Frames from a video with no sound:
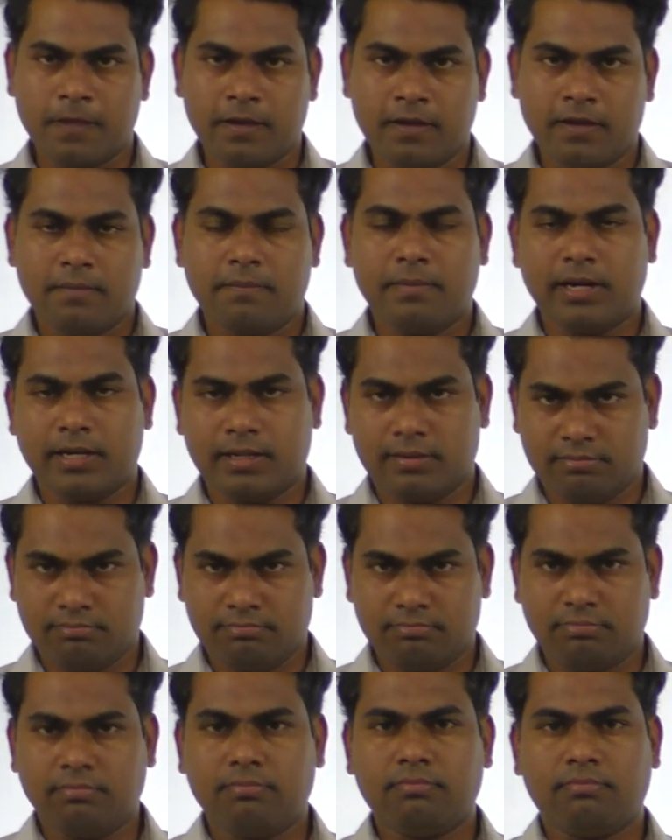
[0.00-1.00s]

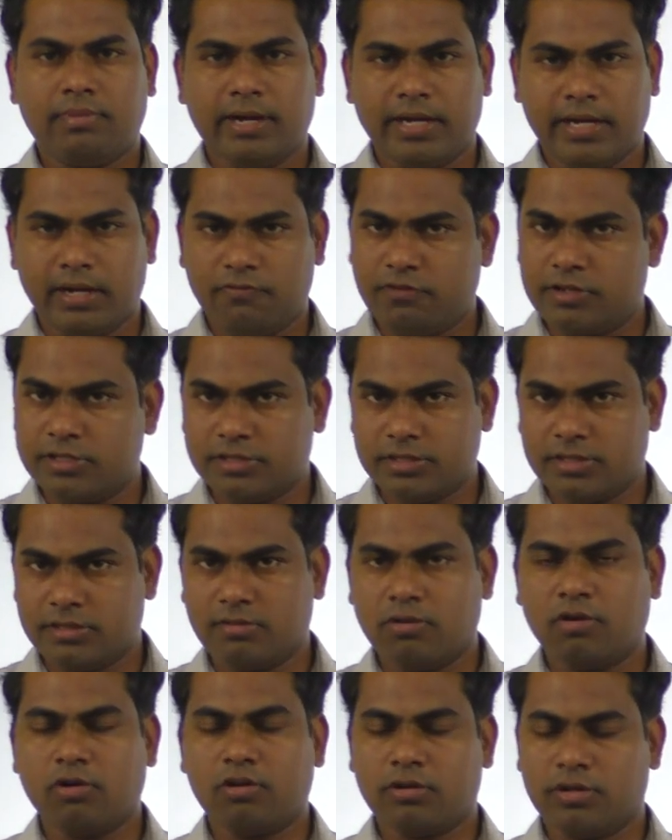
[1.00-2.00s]
But my definition,
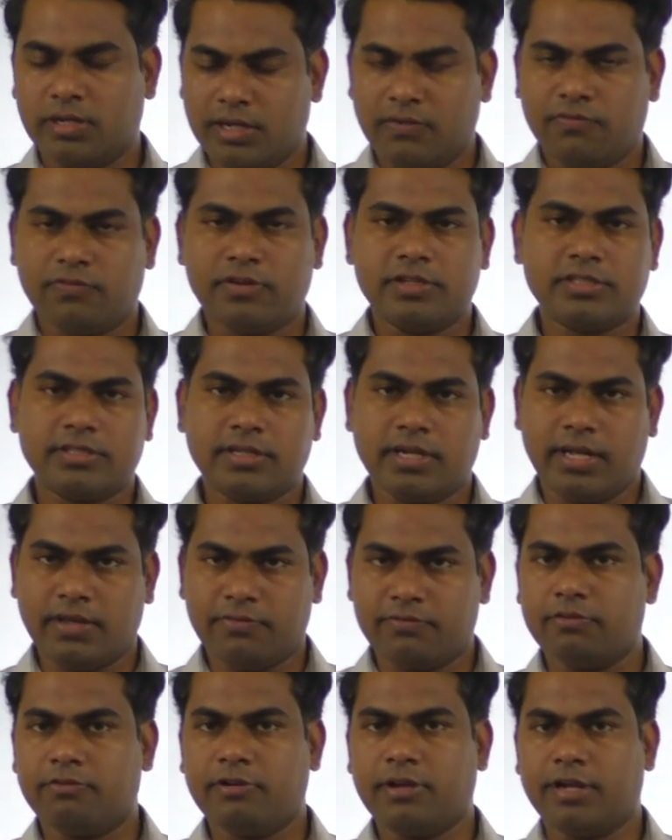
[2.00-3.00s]
or the definition that I have
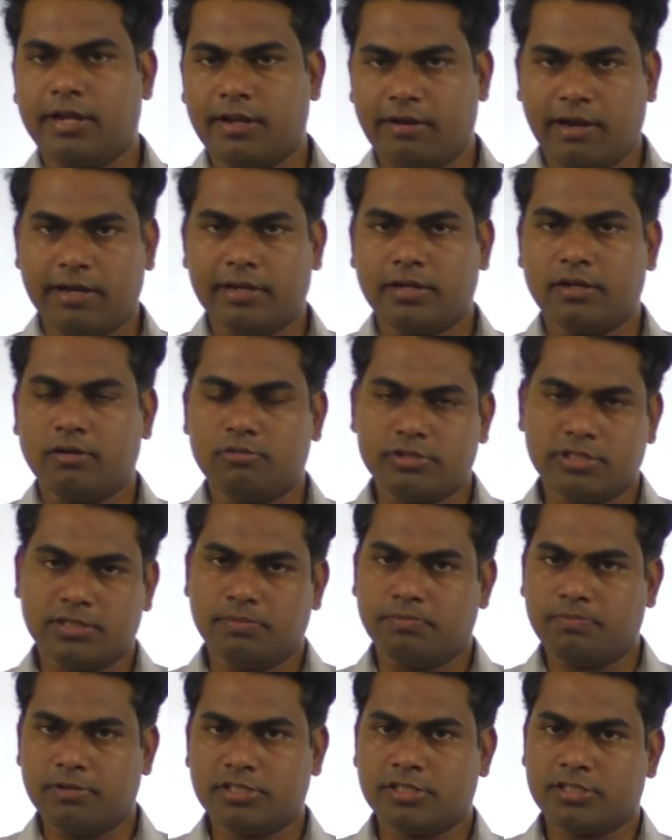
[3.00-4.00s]
given right now, is
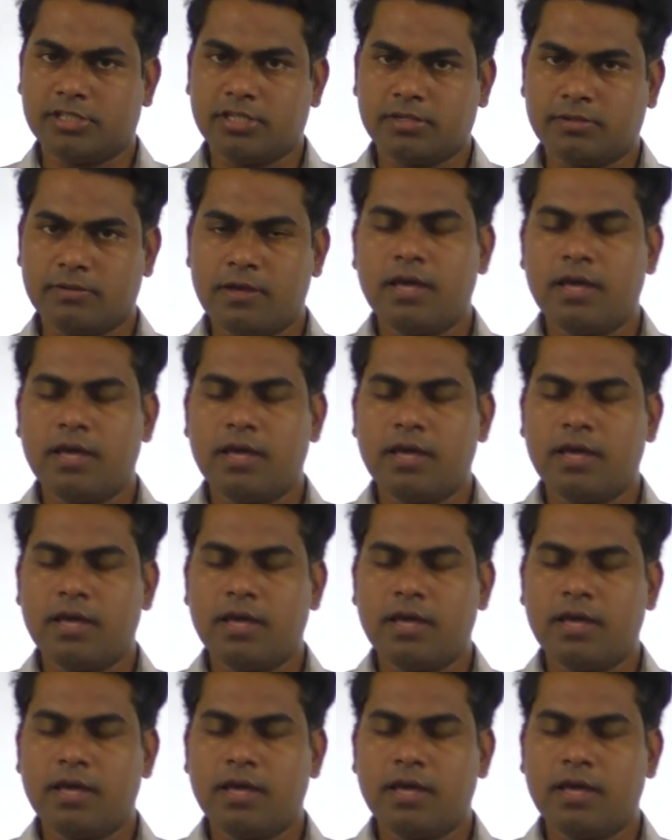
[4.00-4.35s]
simplistic.